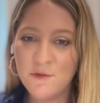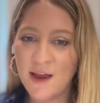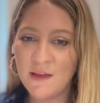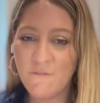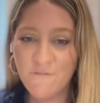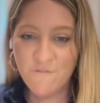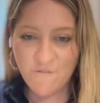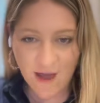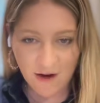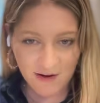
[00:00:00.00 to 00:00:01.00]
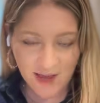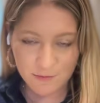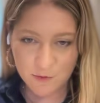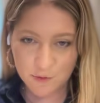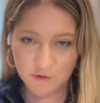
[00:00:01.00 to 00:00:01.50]
a very
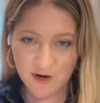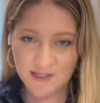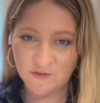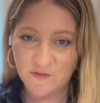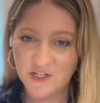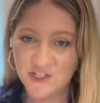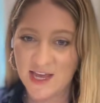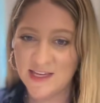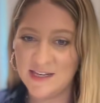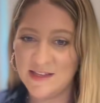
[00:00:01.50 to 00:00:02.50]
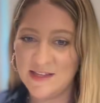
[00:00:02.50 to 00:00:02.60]
admirable race to finish second in this